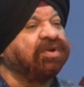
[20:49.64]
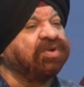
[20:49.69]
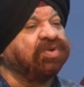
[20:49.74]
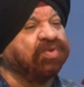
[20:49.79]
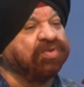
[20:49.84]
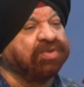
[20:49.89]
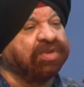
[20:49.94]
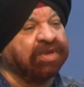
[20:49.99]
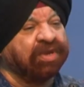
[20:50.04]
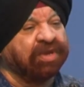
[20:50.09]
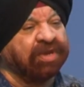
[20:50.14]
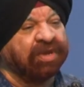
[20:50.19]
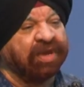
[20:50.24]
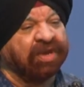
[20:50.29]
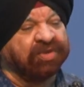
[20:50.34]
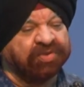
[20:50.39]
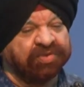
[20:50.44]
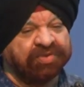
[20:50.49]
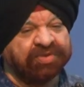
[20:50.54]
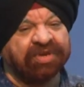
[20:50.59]
to the
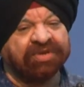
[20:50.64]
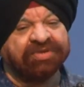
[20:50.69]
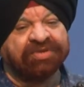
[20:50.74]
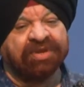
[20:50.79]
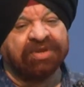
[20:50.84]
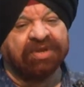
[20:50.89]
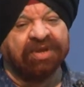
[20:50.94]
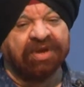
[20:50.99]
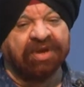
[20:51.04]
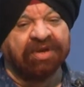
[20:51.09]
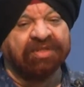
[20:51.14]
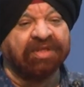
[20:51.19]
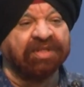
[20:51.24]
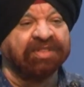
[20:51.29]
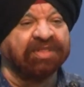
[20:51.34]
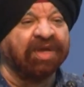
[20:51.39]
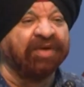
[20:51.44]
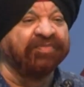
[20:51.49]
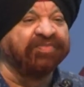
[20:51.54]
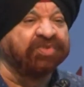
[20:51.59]
association here
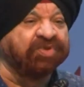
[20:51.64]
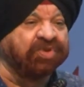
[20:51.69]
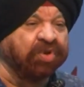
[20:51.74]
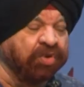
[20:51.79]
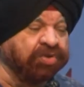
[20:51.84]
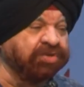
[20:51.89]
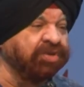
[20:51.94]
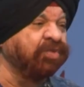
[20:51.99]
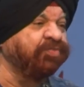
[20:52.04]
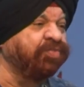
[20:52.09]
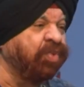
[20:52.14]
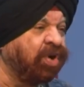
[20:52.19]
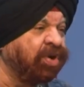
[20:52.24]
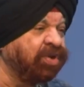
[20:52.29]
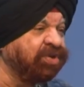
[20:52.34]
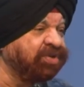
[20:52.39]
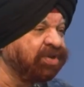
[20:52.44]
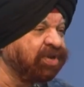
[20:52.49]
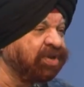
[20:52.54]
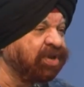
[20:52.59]
that they have chosen
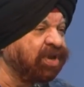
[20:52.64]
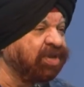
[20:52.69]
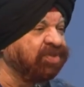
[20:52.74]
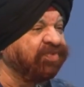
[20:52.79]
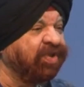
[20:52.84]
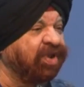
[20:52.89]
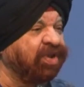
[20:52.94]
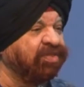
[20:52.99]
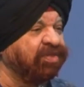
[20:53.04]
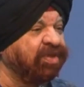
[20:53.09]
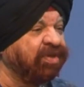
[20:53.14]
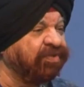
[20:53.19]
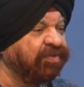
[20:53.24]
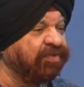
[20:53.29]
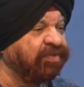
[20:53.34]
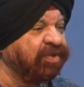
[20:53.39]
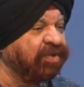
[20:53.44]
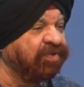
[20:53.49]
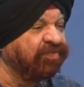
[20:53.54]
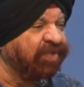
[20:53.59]
Pondicherry as one of the
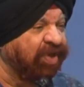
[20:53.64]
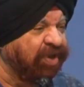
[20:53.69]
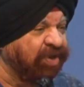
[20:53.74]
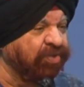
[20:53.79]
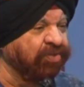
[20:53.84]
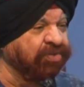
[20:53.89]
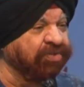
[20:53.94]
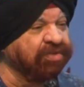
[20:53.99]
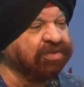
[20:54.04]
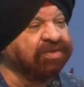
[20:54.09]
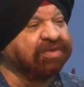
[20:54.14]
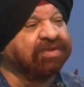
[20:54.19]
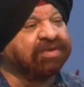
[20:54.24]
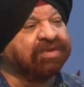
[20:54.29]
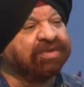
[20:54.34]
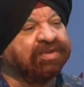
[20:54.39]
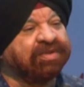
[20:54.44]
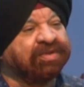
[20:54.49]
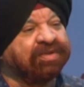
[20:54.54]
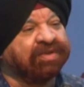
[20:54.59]
venues
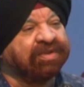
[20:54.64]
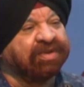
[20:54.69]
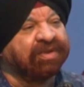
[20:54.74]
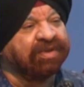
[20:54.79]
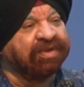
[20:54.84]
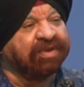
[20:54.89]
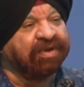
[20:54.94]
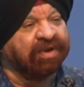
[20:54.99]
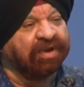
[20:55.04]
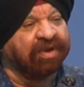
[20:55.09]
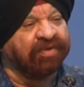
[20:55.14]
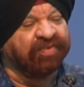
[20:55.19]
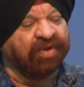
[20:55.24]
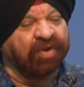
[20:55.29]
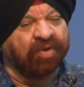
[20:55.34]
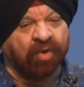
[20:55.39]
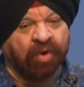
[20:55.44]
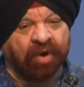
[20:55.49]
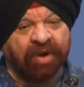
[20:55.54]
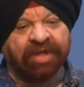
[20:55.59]

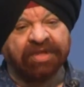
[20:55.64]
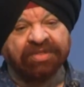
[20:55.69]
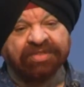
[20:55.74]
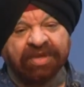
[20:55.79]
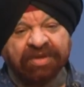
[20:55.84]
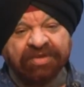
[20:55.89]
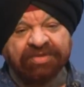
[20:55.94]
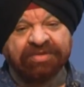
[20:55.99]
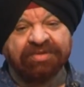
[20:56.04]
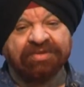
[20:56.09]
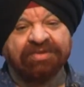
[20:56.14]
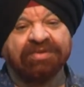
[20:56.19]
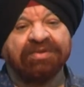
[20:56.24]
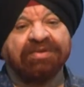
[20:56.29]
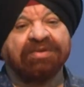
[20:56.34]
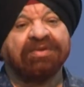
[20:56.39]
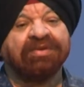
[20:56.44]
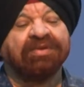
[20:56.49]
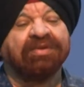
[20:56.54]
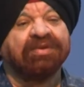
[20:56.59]
for holding this
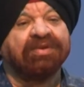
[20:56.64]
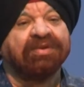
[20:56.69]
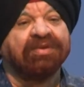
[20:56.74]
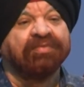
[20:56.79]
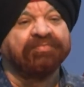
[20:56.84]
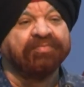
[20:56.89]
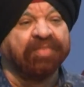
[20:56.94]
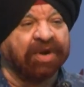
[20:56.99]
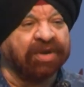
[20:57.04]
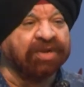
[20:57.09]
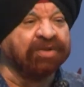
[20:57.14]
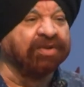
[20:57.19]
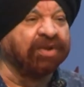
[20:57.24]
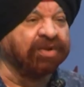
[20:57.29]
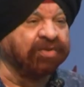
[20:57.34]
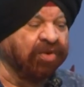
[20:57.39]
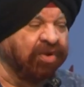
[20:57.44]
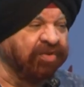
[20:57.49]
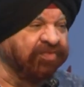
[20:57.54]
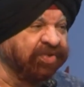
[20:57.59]
particular
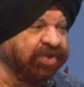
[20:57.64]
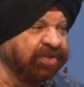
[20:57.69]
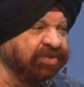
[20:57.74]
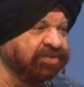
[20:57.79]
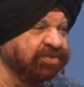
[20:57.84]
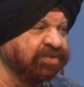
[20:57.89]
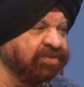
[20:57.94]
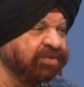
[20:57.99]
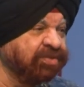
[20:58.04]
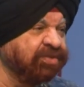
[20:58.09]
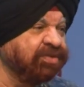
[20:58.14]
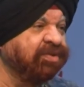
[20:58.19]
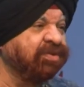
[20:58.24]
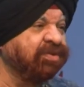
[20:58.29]
conference.